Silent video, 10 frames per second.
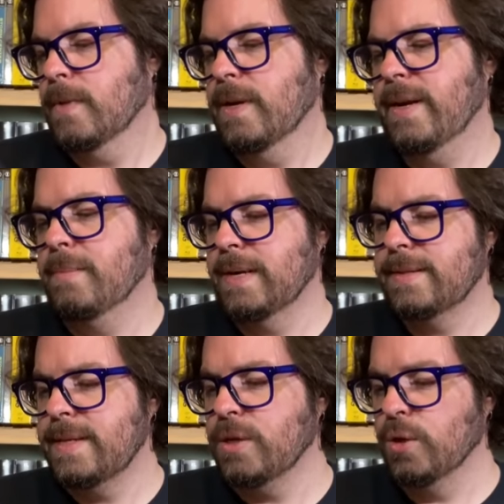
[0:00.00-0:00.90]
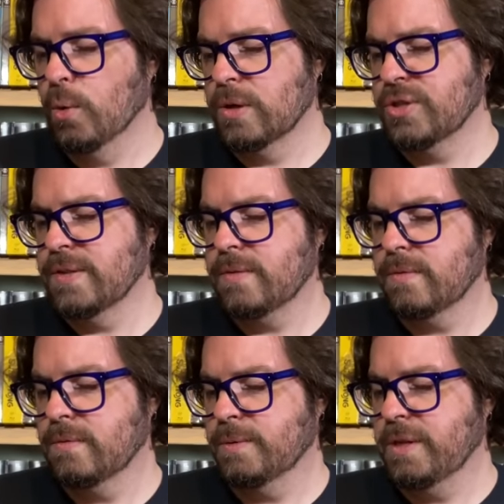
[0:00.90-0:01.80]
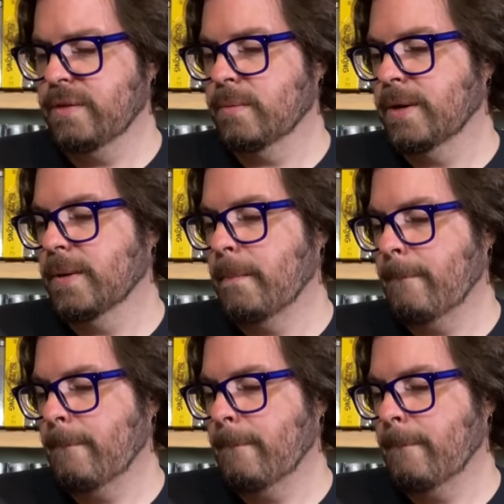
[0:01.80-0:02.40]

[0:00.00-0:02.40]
Anybody seen Gorgeous? What do you think about it?